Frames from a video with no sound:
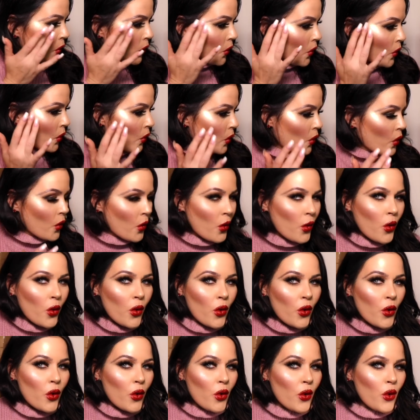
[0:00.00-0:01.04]

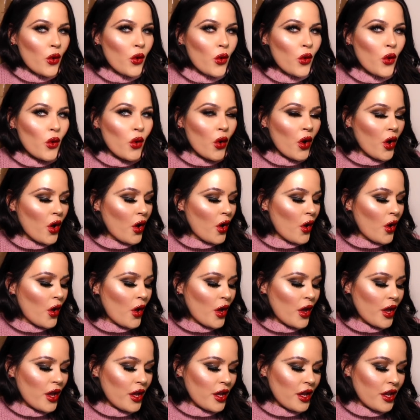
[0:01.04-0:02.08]
Ooh.
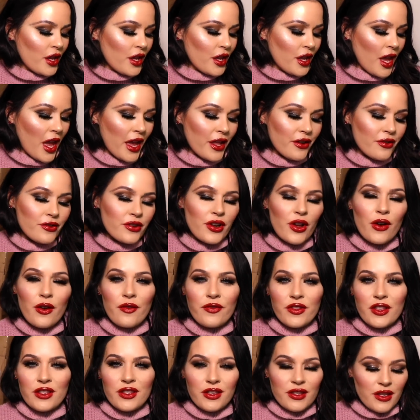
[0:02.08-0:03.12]
I don't know
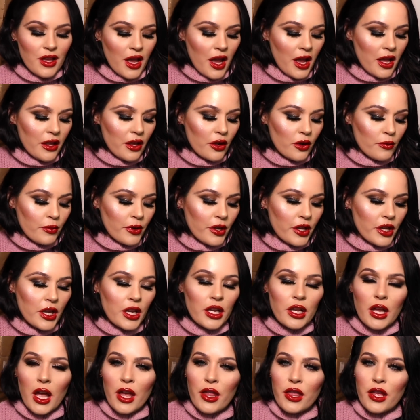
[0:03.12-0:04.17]
if this is a highlighter, but
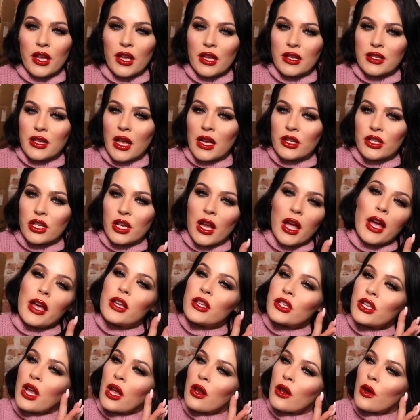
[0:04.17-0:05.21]
it, I think it's actually an
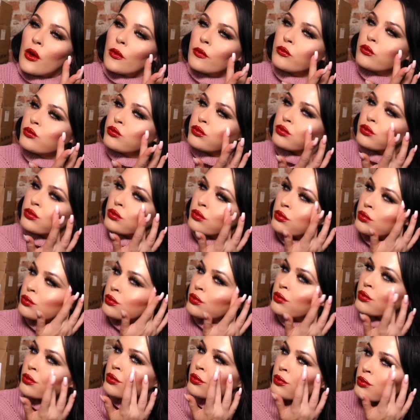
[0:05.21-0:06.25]
eyeshadow.
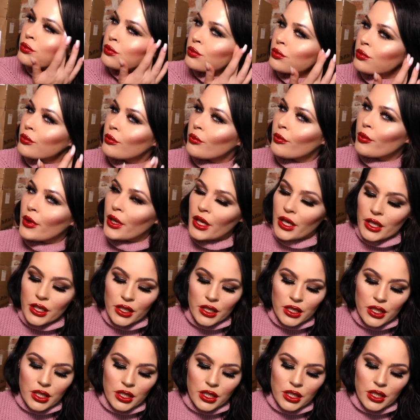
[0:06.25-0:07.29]

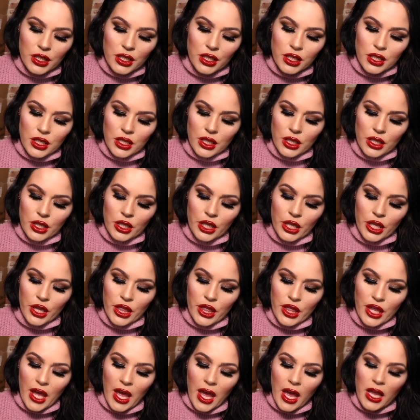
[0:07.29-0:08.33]
But look at
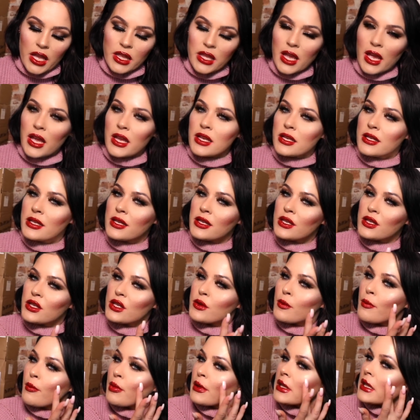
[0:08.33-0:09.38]
that. That
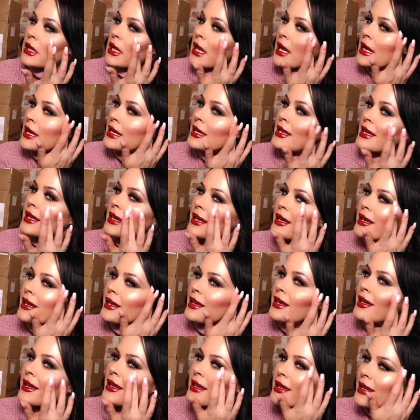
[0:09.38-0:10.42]
is
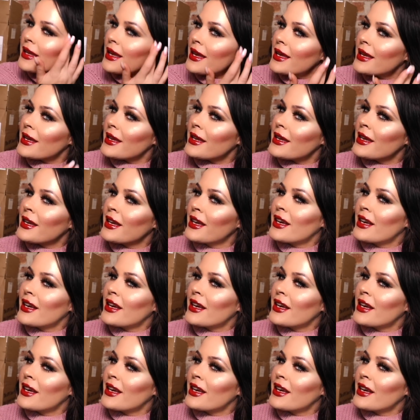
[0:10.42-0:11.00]
blinding. Yay.